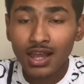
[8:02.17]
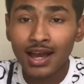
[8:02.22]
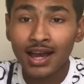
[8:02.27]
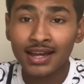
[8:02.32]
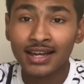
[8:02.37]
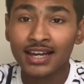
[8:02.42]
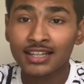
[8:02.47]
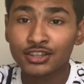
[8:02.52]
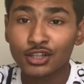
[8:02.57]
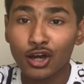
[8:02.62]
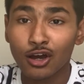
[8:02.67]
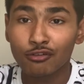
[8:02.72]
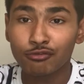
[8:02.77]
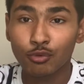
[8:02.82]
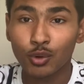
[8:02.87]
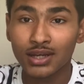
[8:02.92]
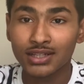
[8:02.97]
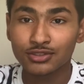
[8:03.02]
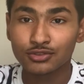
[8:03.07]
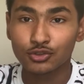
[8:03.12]
I got the off
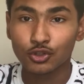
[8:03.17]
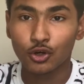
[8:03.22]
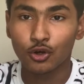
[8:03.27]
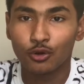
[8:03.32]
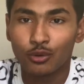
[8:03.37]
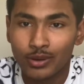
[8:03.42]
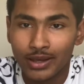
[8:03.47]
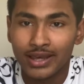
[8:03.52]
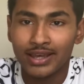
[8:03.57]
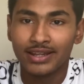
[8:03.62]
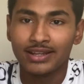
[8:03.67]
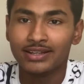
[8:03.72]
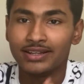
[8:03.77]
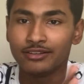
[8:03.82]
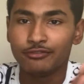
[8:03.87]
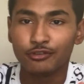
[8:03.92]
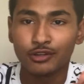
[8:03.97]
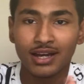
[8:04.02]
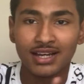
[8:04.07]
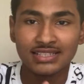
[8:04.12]
white though, and
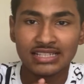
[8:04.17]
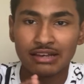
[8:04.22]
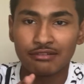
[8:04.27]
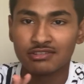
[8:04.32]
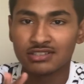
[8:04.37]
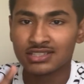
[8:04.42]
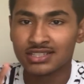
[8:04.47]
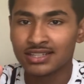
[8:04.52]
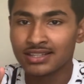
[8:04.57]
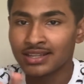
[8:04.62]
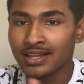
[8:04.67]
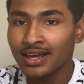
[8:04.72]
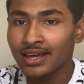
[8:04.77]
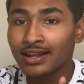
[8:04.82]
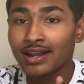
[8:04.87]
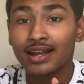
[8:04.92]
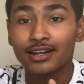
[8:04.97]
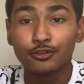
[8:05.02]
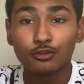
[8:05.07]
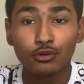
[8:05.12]
if you guys haven't seen
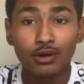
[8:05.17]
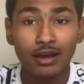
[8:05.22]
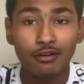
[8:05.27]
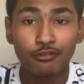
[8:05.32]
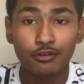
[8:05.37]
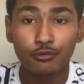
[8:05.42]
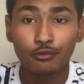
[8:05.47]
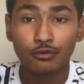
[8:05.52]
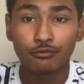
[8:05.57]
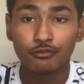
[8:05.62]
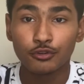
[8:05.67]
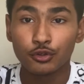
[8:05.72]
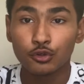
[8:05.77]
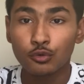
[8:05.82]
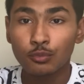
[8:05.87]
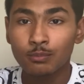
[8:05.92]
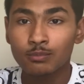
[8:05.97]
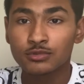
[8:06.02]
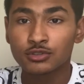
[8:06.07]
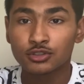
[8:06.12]
that, I do have a
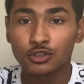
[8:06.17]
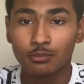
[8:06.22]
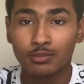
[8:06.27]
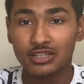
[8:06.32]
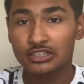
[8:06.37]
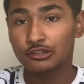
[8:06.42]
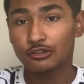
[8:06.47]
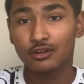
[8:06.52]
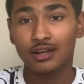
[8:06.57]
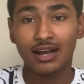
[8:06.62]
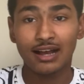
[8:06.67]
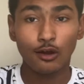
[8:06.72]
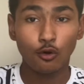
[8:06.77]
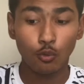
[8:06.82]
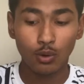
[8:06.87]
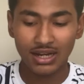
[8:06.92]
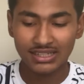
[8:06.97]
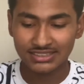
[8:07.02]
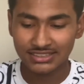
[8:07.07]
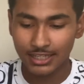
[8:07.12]
review, so make sure you guys go
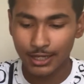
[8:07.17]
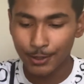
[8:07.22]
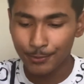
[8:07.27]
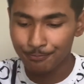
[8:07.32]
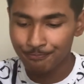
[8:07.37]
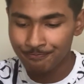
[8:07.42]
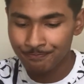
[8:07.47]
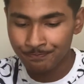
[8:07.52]
watch that.